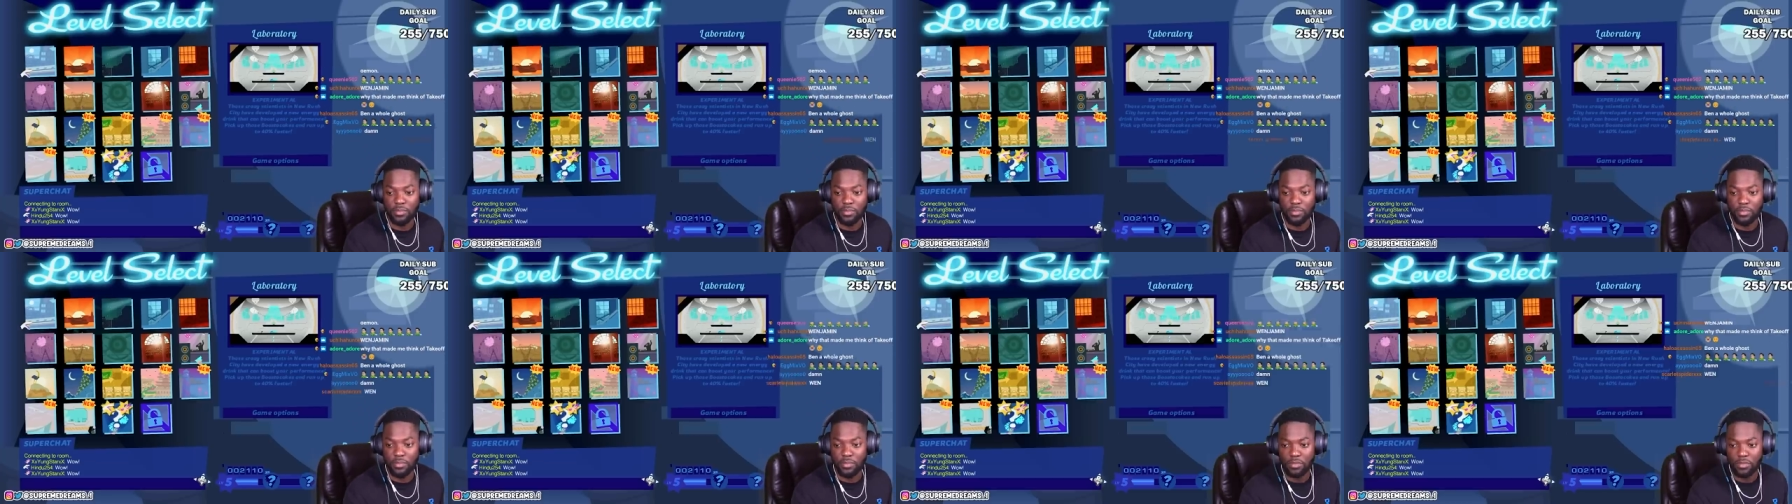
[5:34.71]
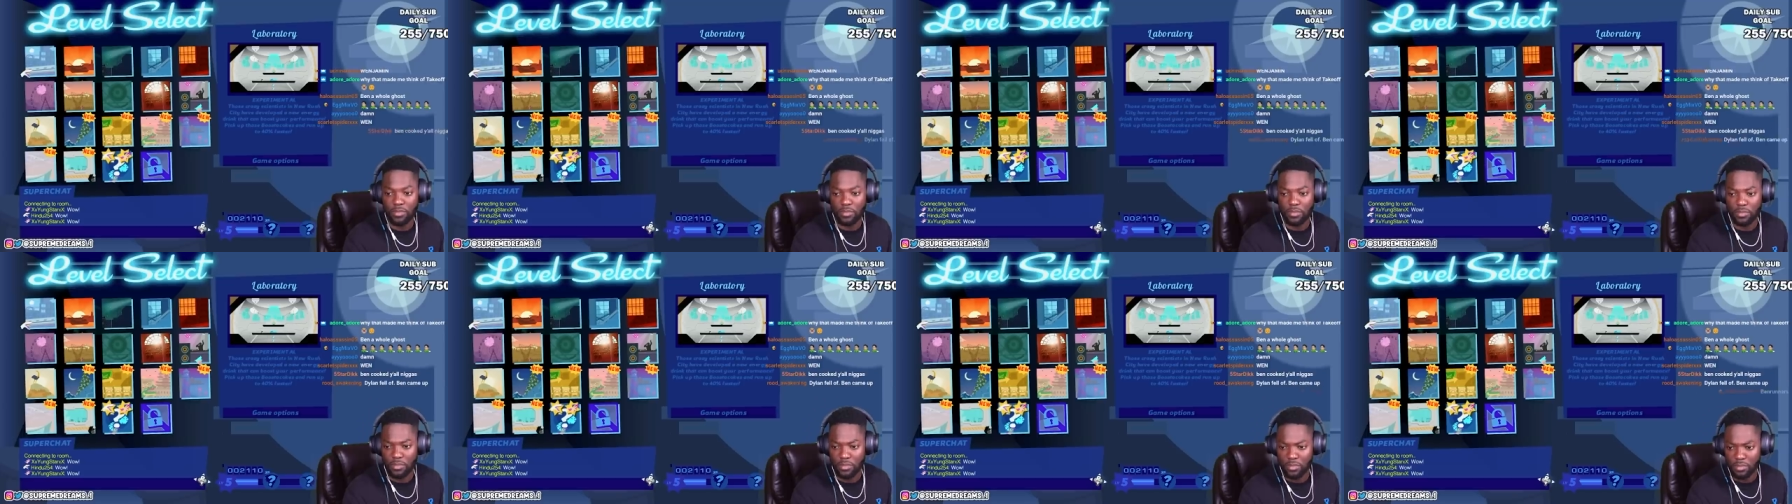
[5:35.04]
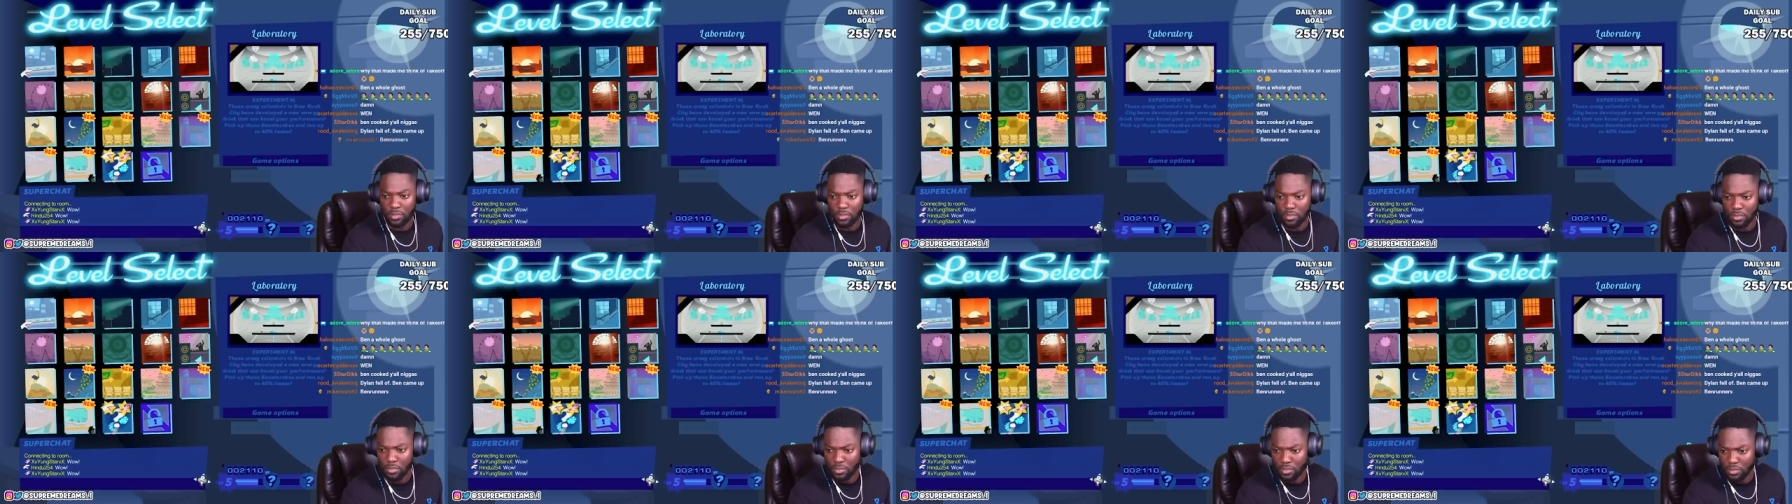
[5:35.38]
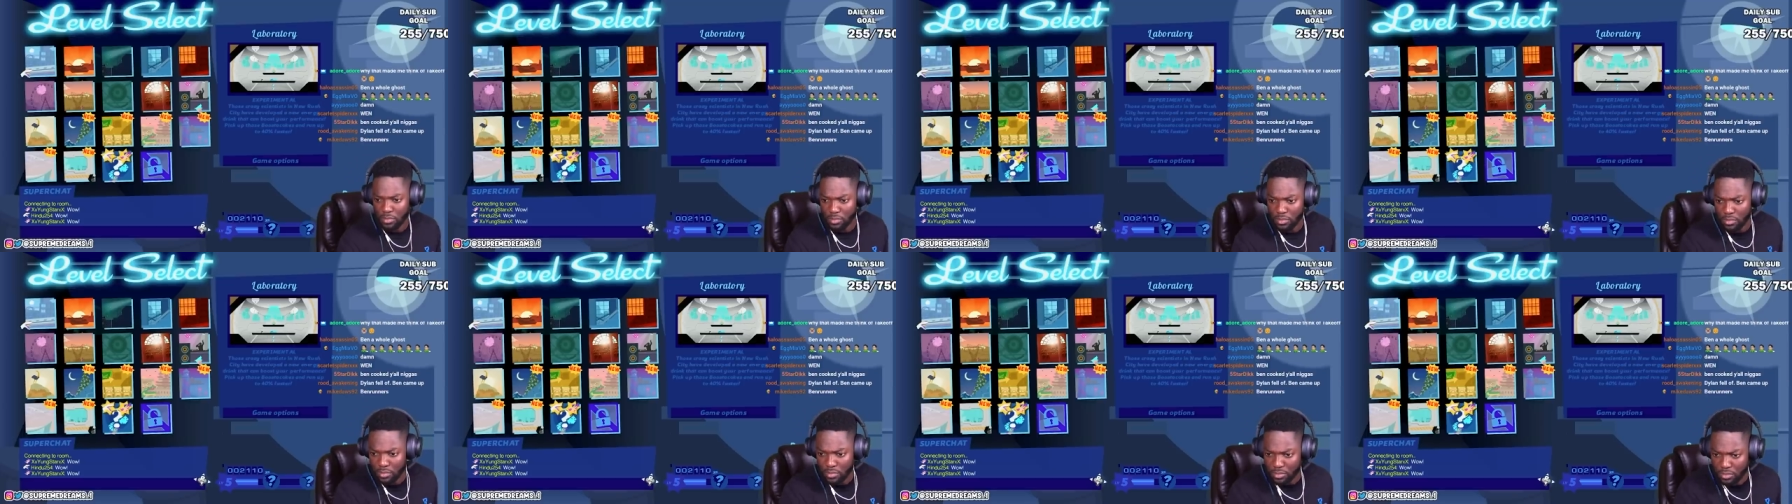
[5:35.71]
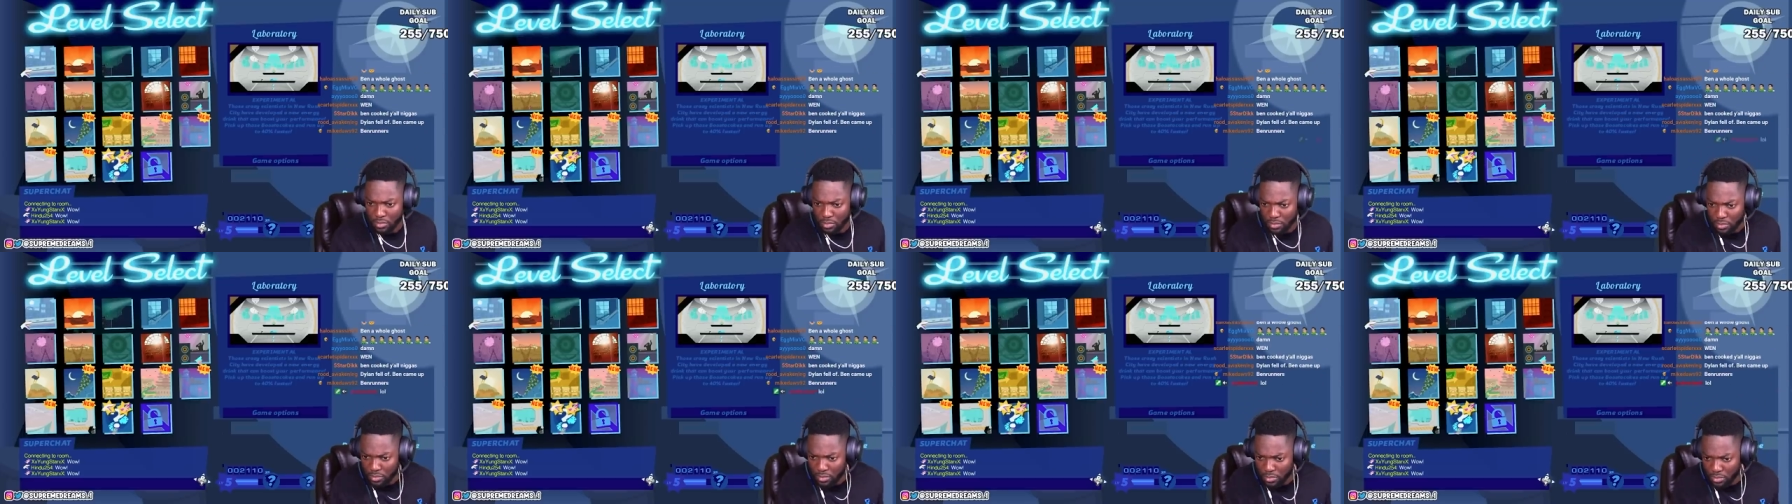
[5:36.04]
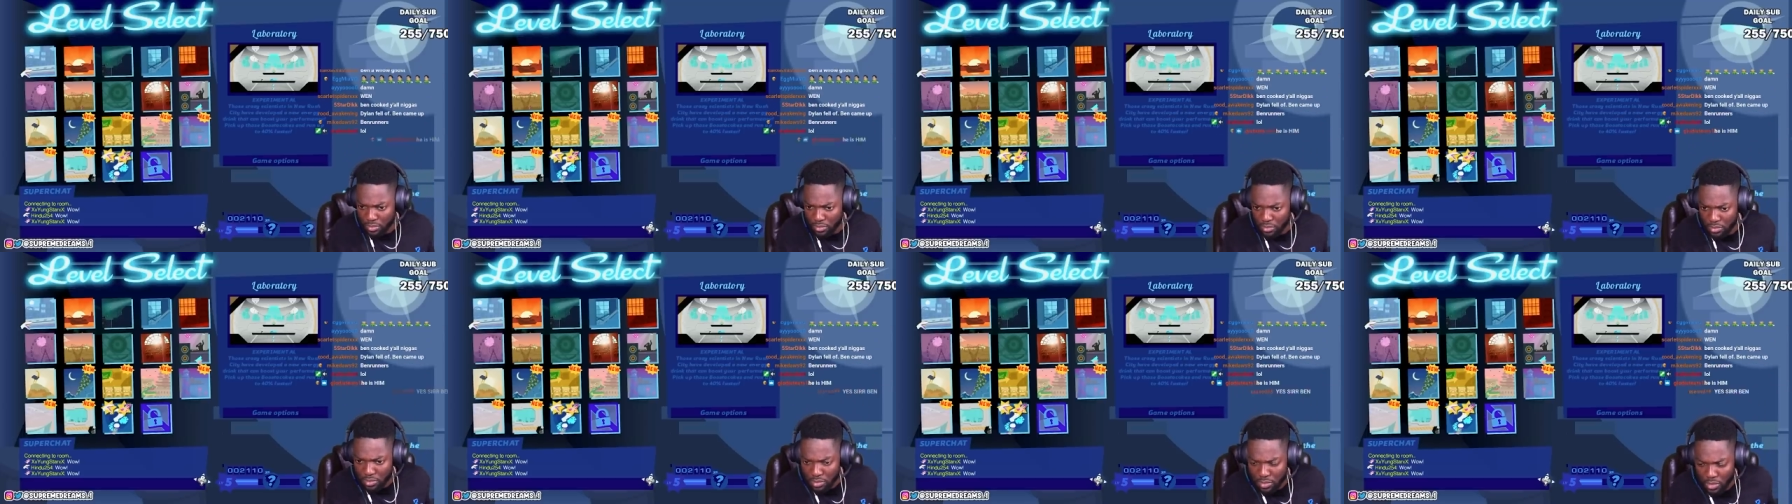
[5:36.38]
Why is bro? This monitor is fucked up.